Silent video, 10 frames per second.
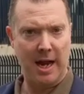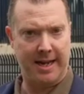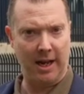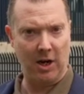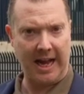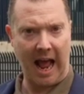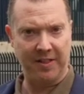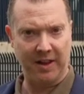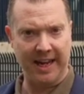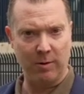Killer
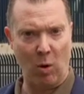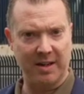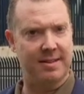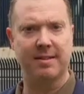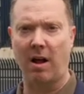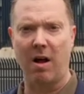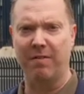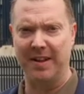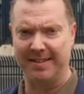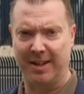Kathleen wants to
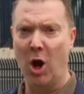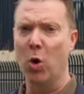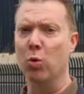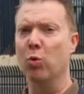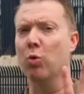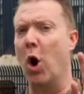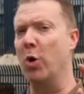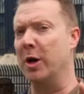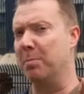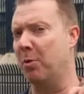solve this
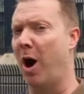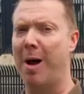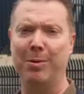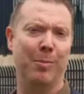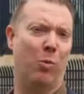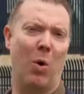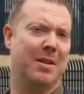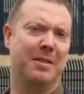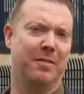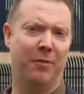rodent problem
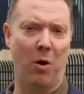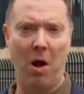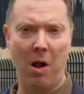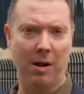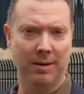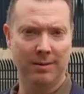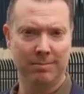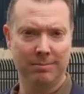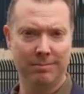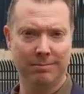once and for all.
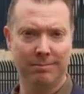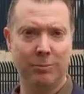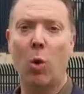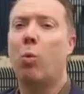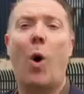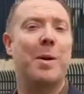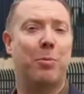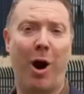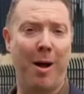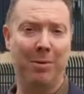What
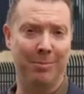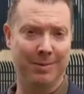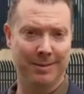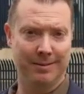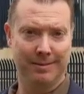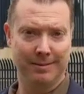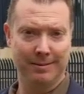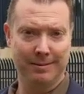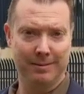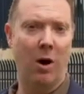problem?
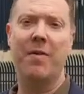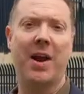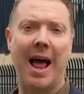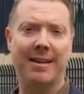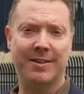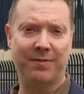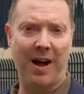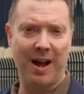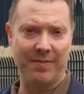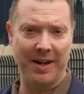Over the last
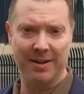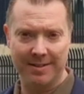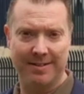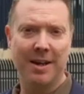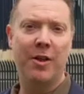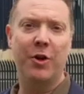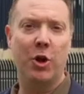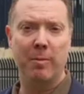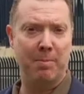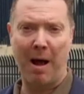five years, the
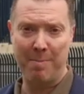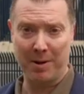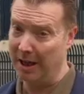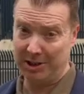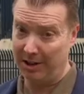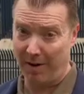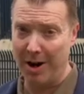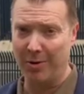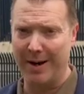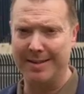human population of our
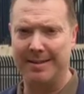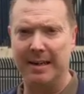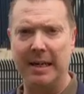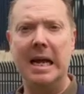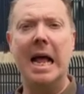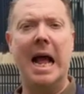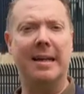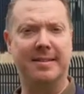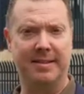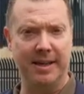great city
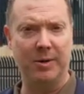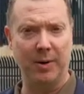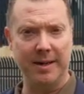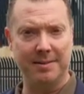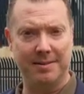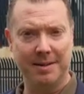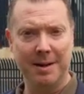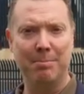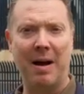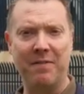has decreased
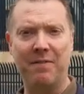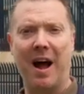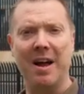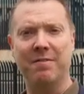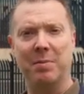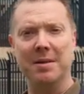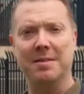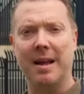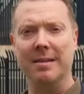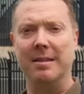by
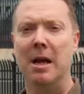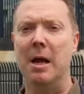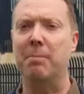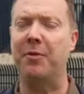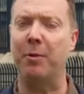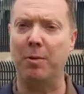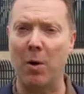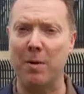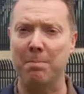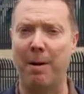5%, but the
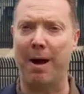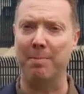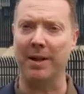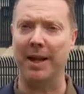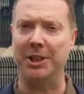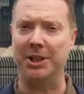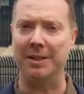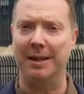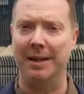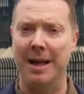rodent population
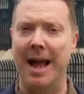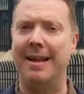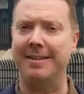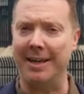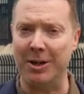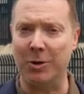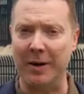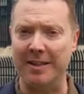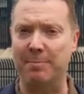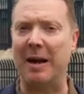has
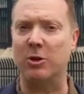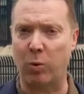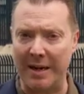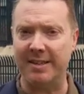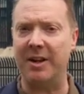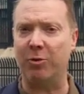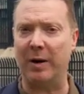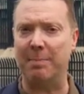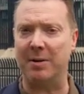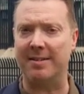increased by
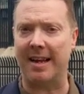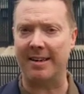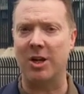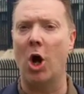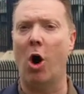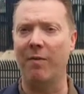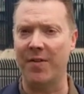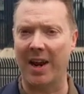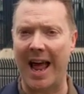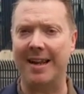23% over
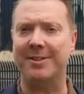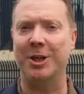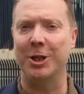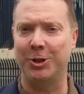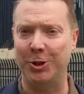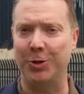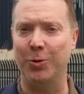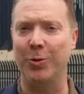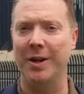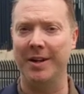the last two
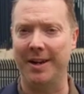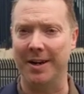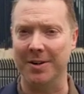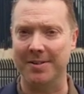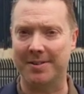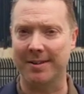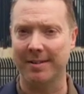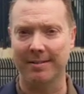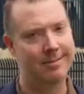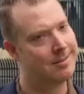years.
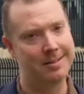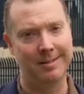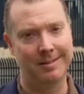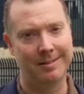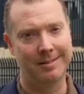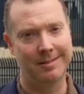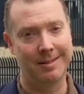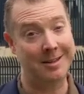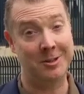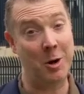
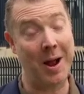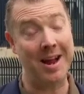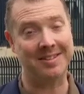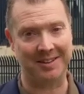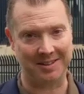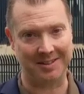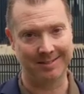That's no accident.